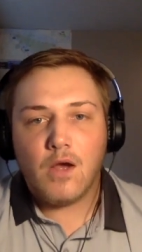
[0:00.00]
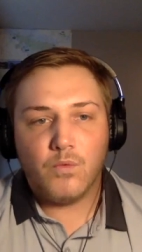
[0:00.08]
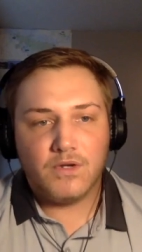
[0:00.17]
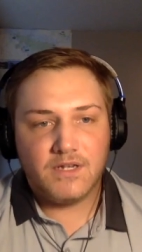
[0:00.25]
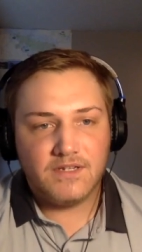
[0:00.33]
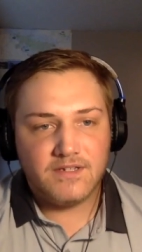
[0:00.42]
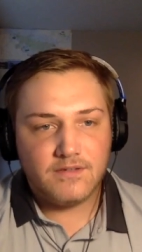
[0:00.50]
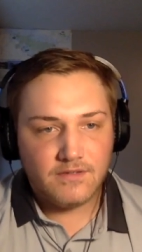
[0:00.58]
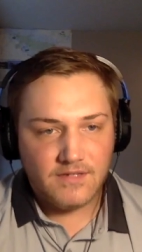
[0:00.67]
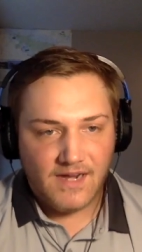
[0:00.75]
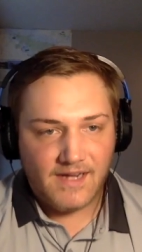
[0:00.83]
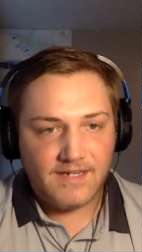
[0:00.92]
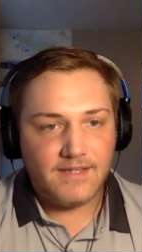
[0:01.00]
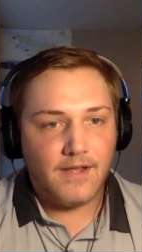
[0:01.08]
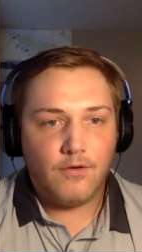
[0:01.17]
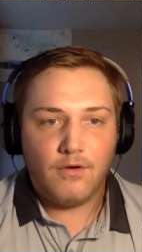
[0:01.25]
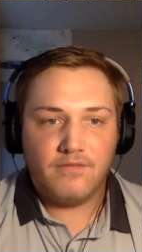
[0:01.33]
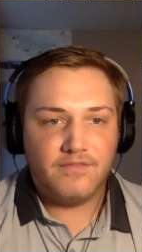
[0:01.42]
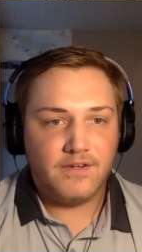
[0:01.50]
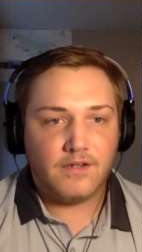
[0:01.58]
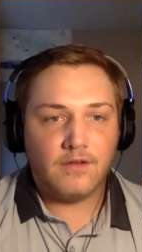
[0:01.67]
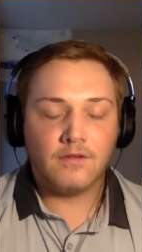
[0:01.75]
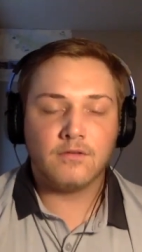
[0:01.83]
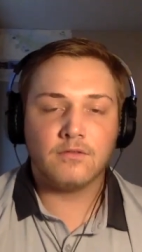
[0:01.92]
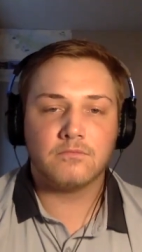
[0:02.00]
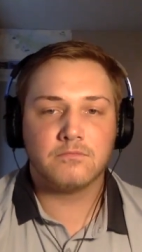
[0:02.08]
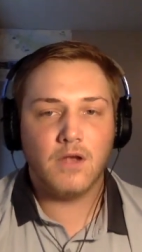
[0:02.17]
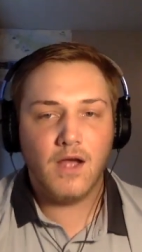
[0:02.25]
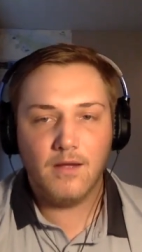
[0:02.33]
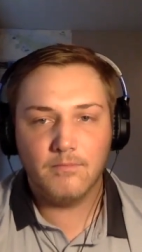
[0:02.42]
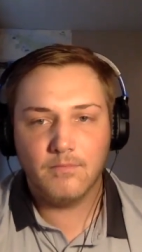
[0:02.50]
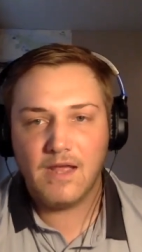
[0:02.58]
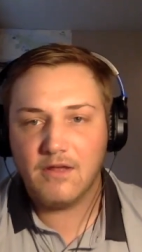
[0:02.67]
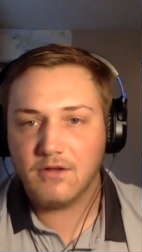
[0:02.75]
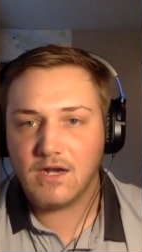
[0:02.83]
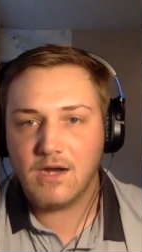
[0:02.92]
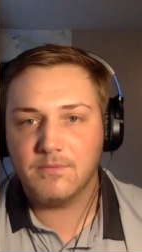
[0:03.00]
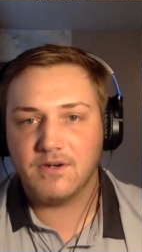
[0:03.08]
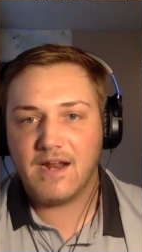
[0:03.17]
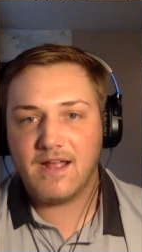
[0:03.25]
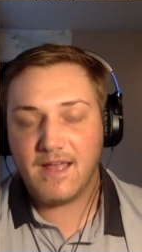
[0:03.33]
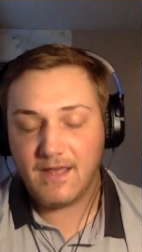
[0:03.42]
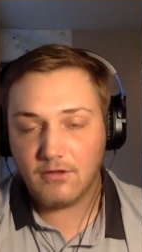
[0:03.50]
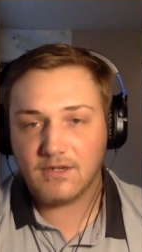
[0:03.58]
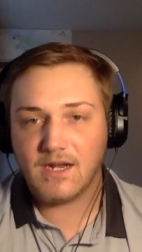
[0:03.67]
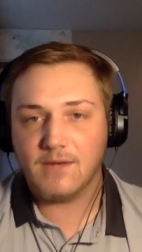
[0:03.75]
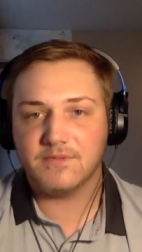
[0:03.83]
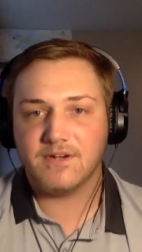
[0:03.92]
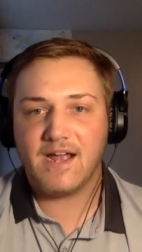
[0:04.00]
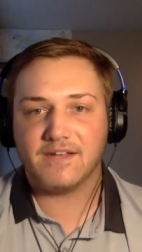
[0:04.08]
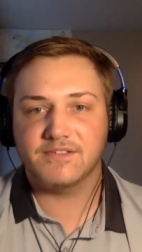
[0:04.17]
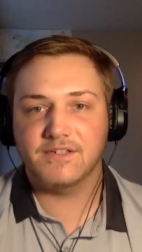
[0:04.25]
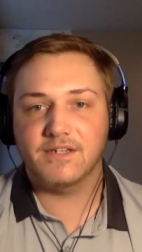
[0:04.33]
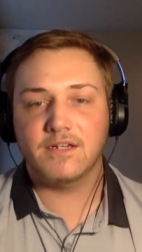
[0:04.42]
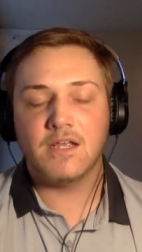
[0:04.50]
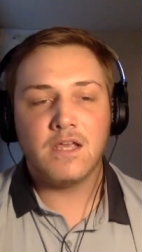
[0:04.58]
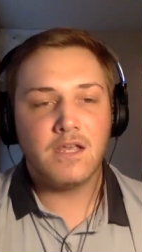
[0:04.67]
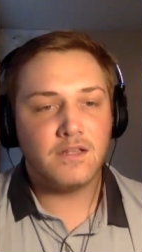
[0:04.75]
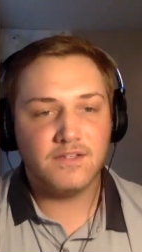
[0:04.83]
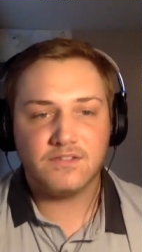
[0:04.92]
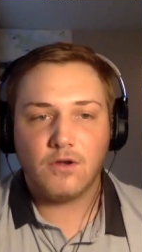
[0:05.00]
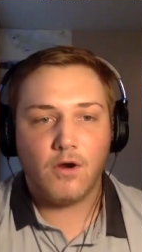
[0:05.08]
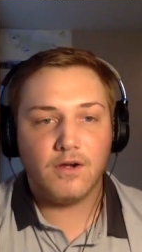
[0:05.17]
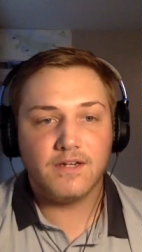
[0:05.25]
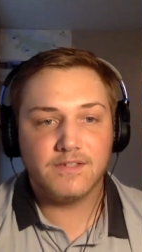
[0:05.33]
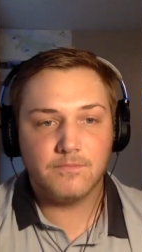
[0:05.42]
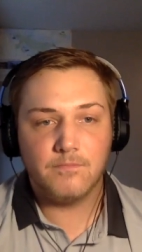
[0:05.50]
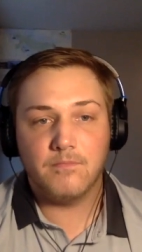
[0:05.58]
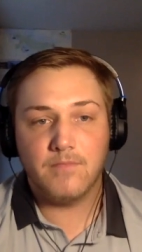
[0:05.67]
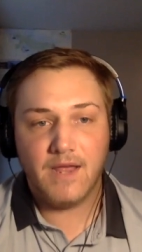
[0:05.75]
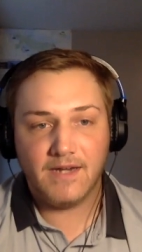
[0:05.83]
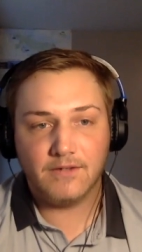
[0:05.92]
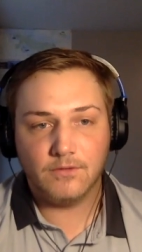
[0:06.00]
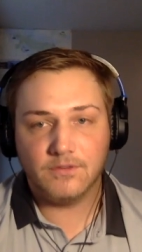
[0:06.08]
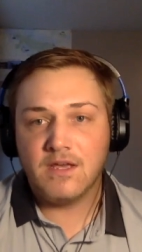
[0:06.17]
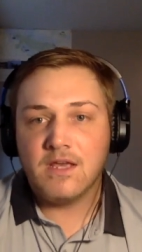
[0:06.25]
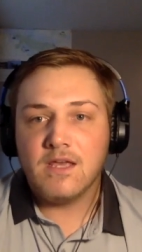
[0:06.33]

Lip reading: when he died in that horrific helicopter accident. This car is mangled.